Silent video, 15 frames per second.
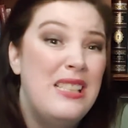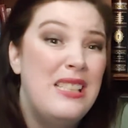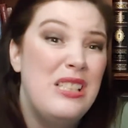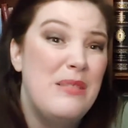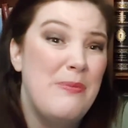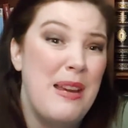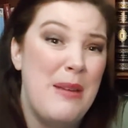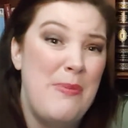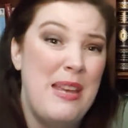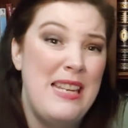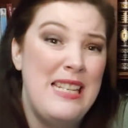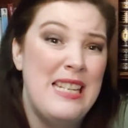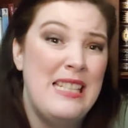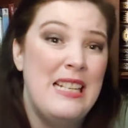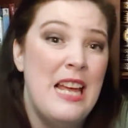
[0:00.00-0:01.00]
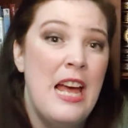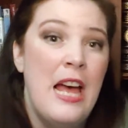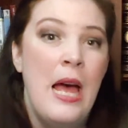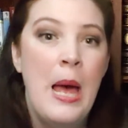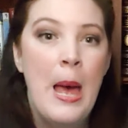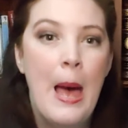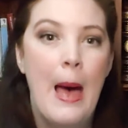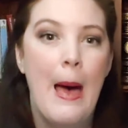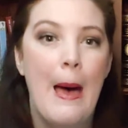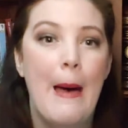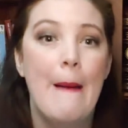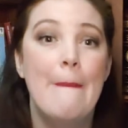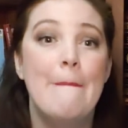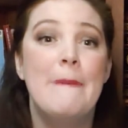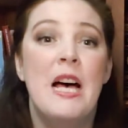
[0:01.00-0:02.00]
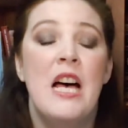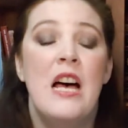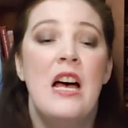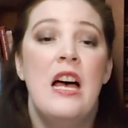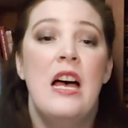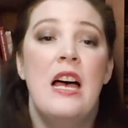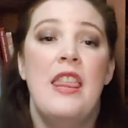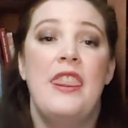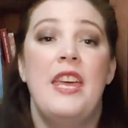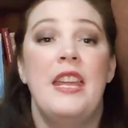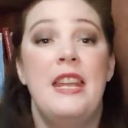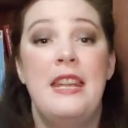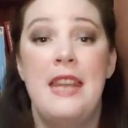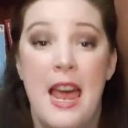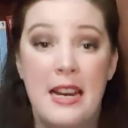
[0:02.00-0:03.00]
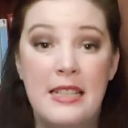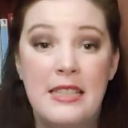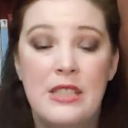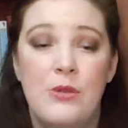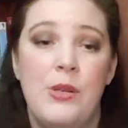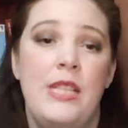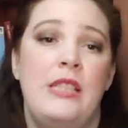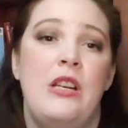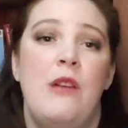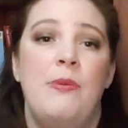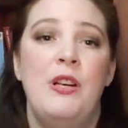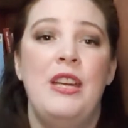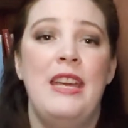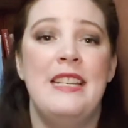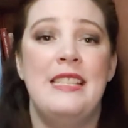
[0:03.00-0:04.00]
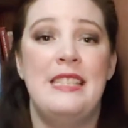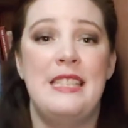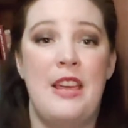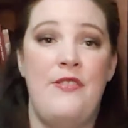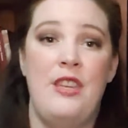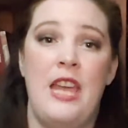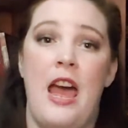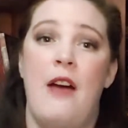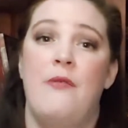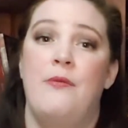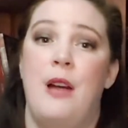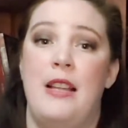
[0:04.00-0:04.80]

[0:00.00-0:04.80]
Just my opinion. The next 3-star book is Save the Cat